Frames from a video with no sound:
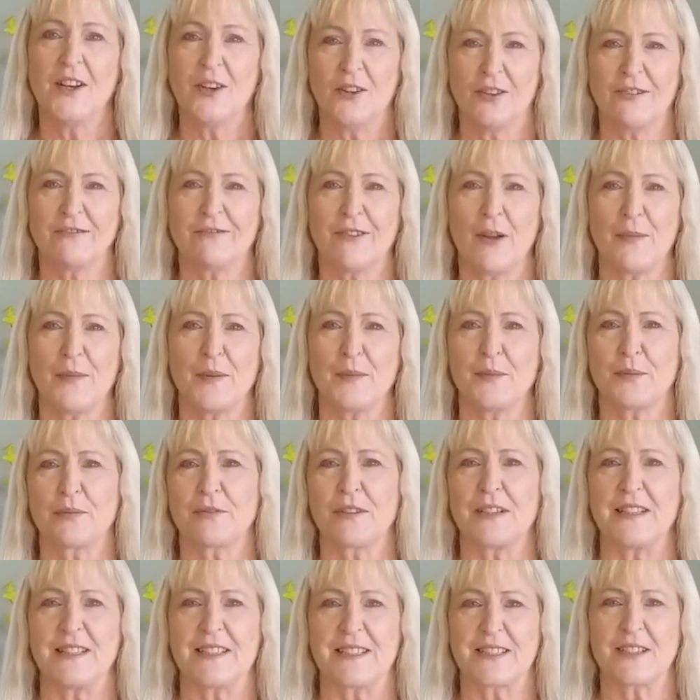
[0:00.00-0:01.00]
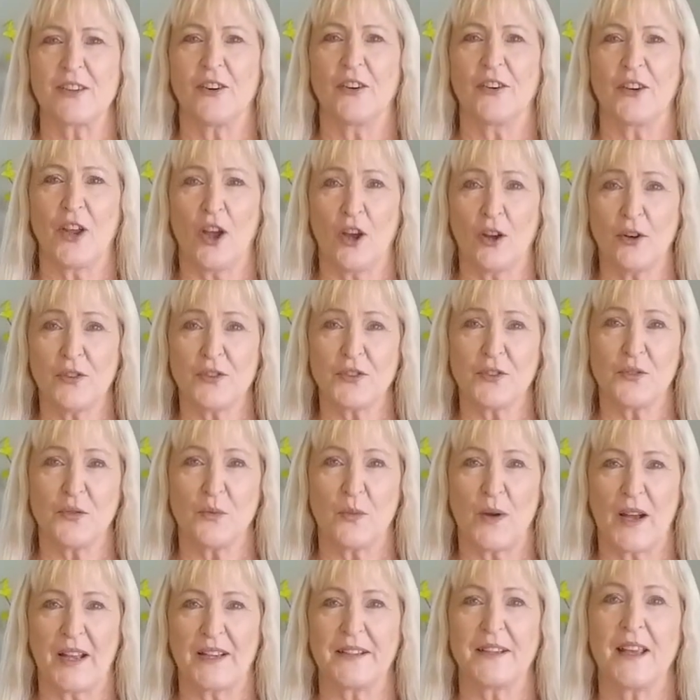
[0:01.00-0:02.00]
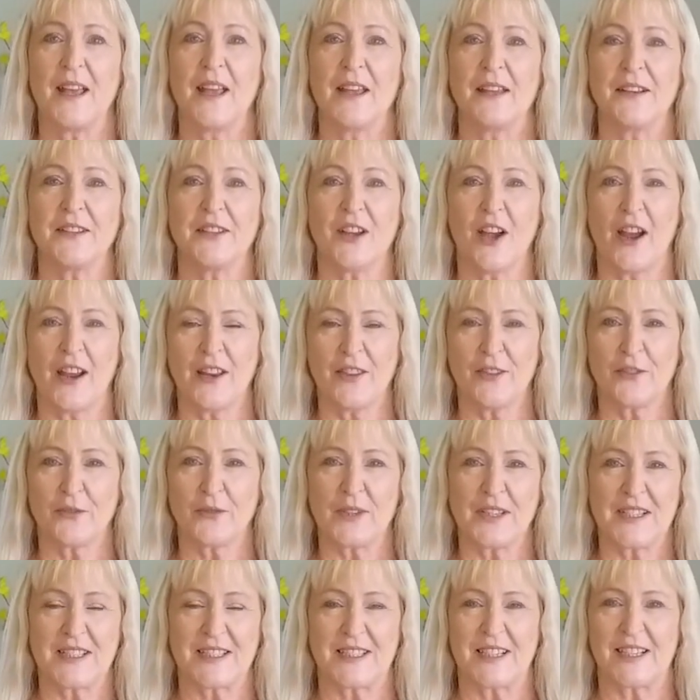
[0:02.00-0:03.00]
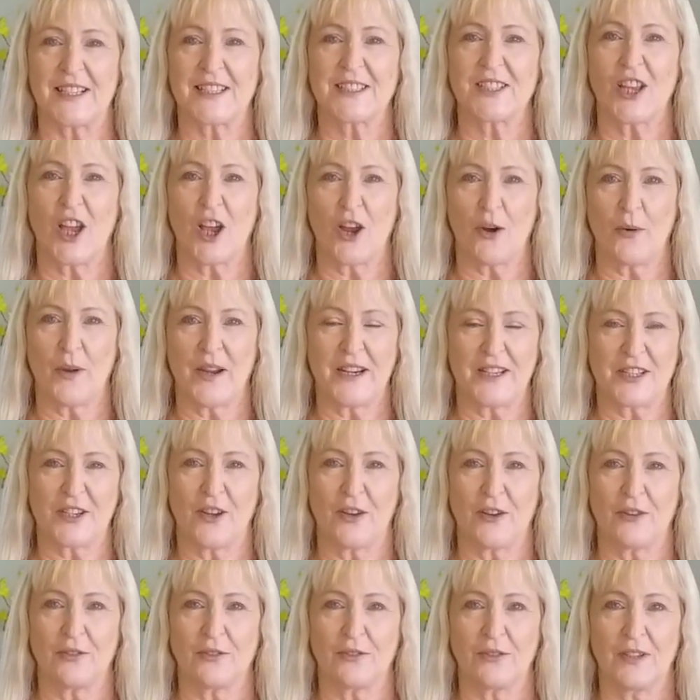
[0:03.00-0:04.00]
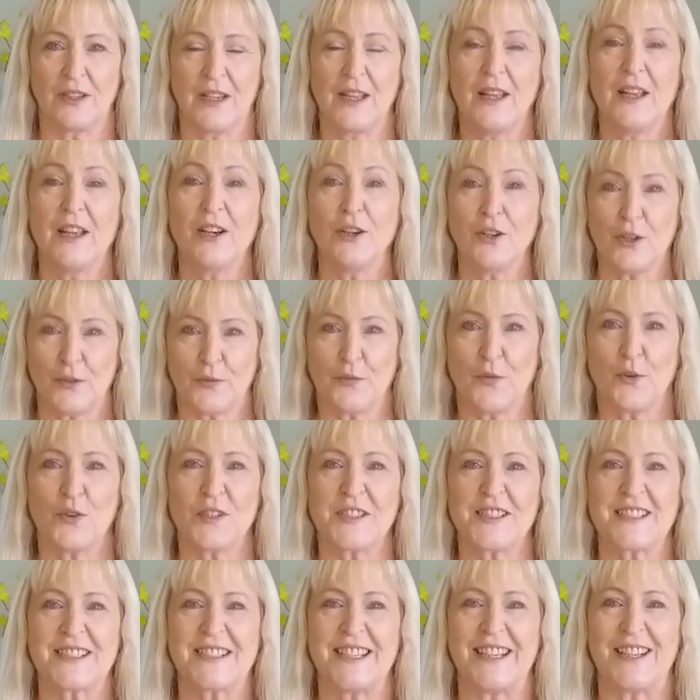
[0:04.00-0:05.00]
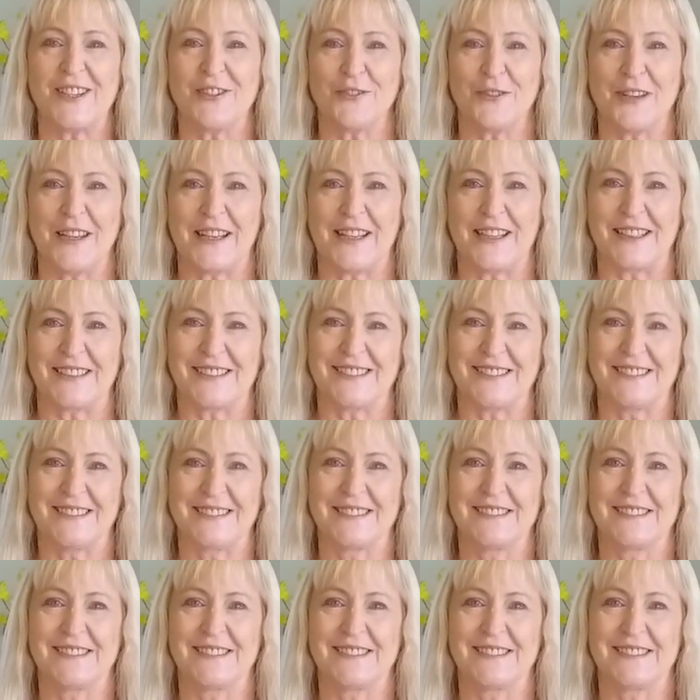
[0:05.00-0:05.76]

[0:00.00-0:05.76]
or Robin Priest on 021 936 080. Look forward to seeing you here.